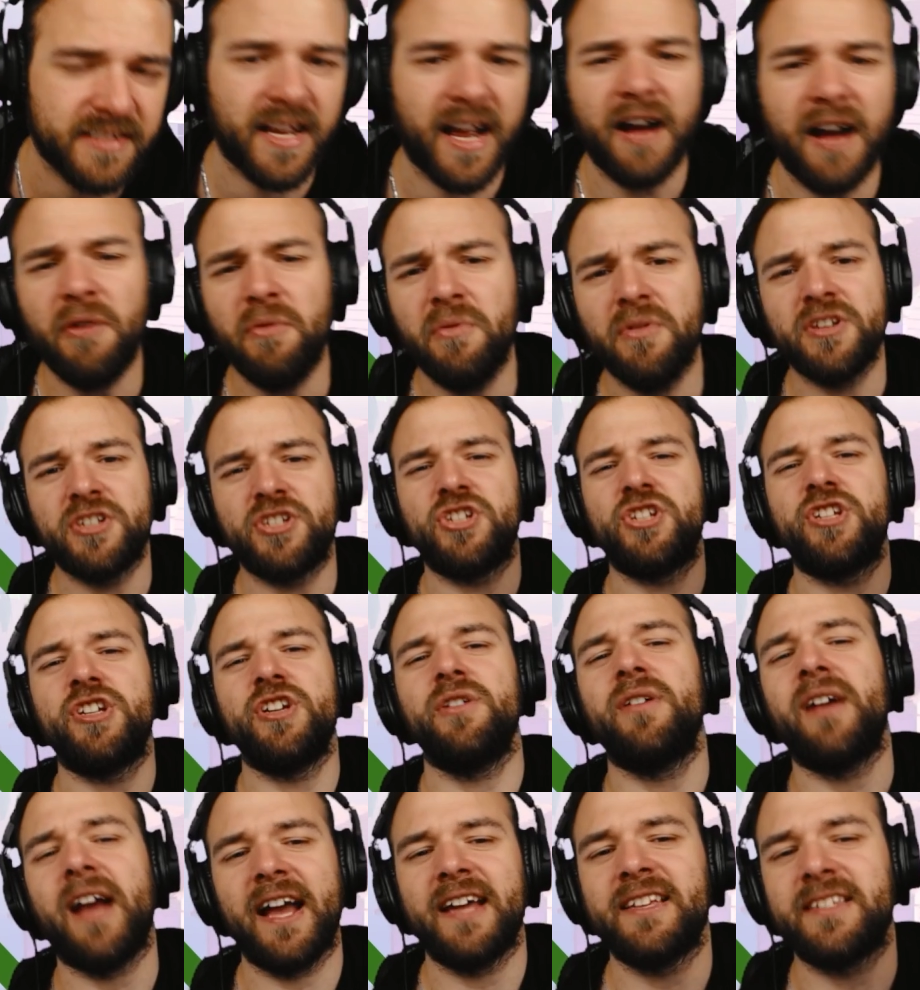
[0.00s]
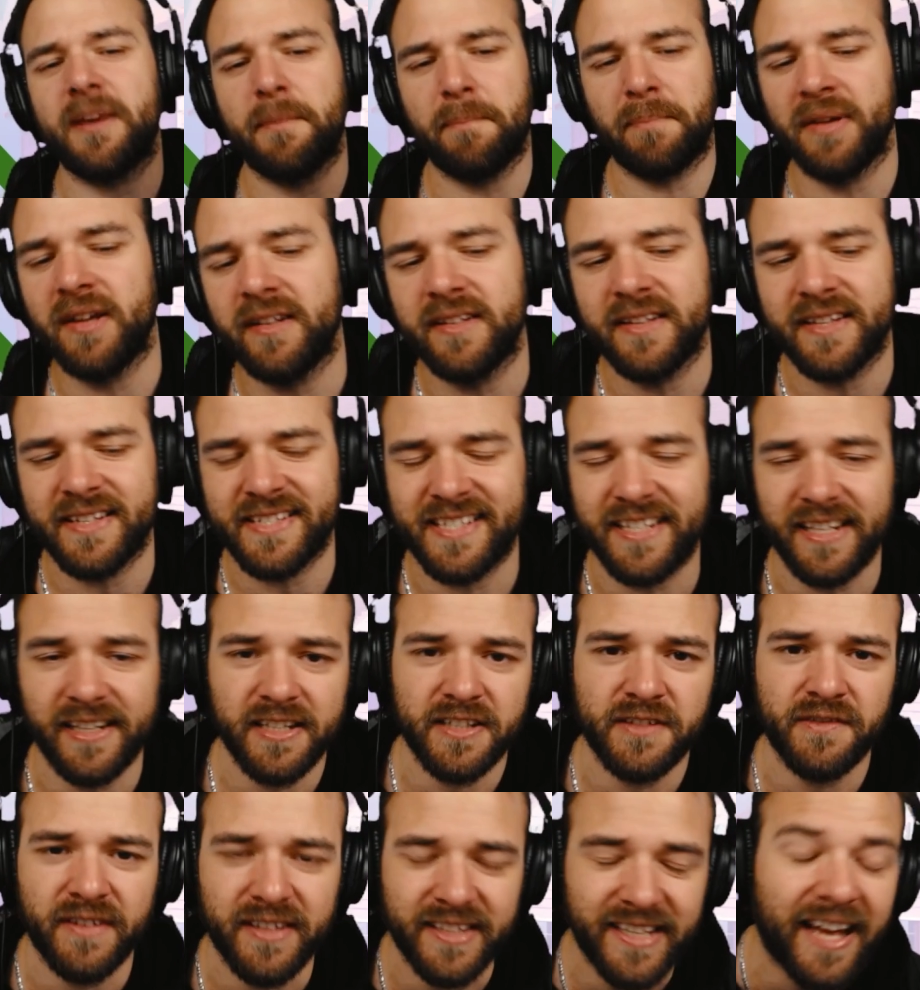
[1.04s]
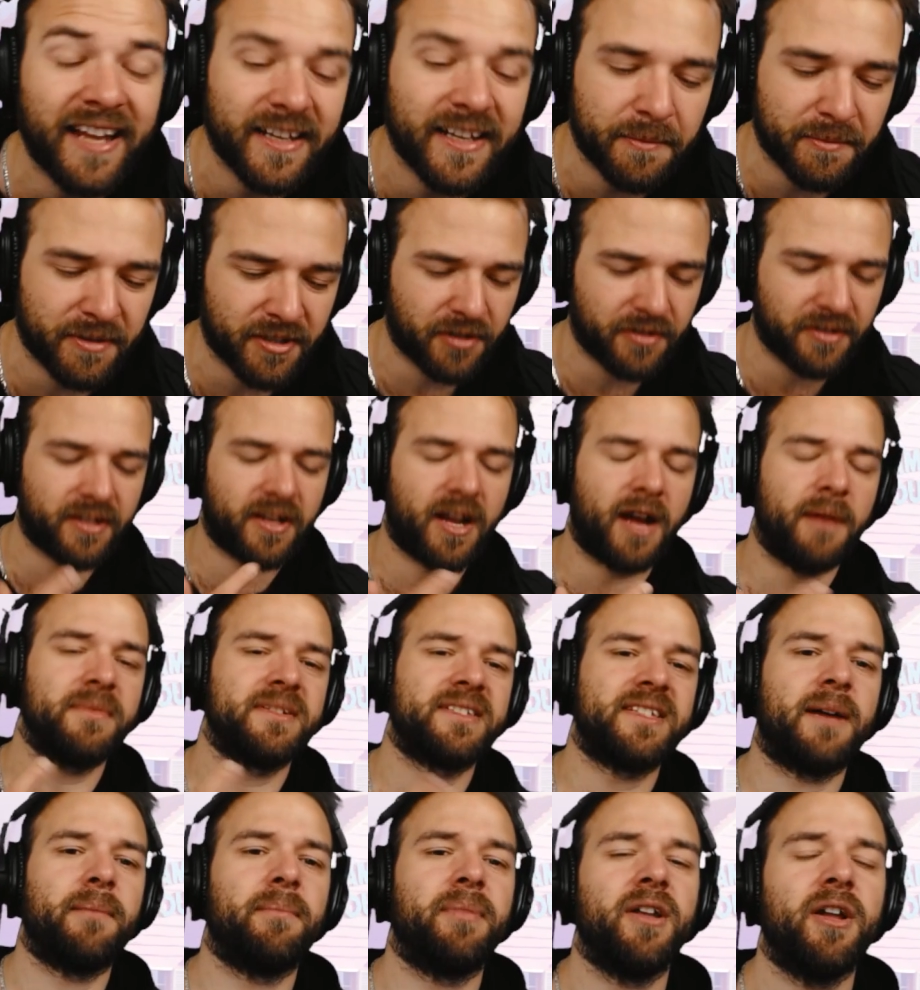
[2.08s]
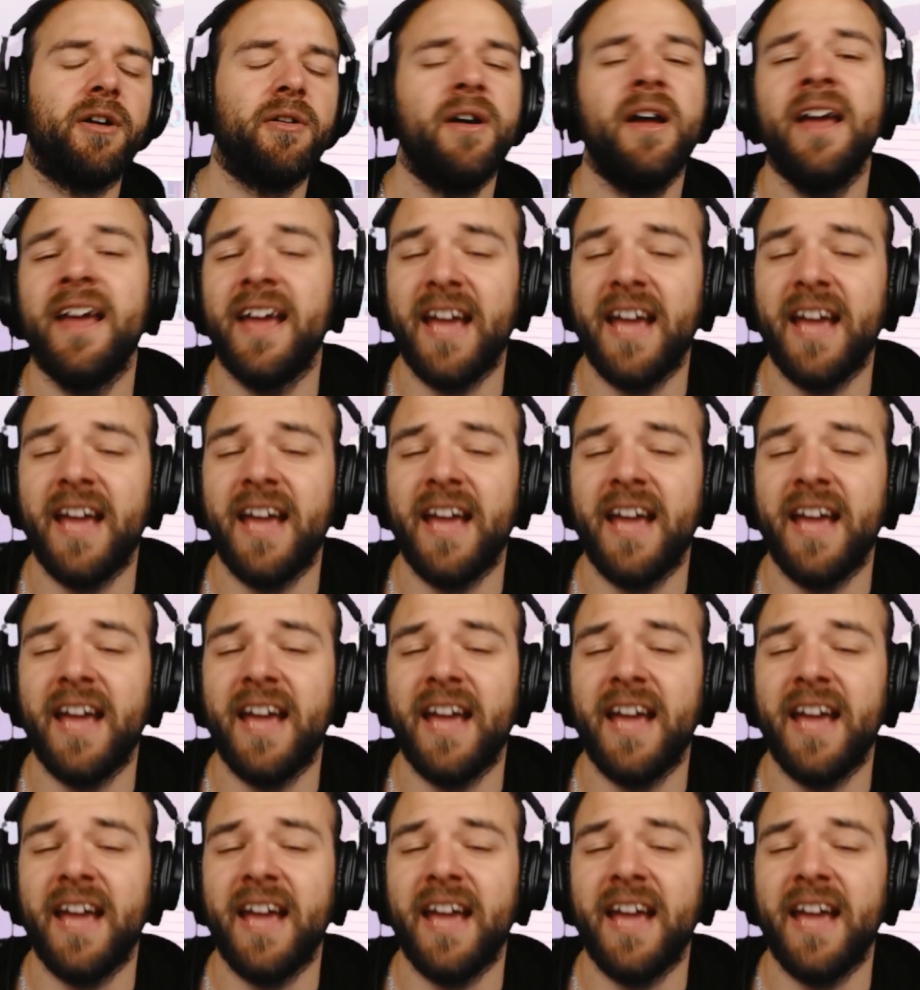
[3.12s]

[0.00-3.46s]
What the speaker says: How would you guys build Skilless Videl? Let me know in the comments down below.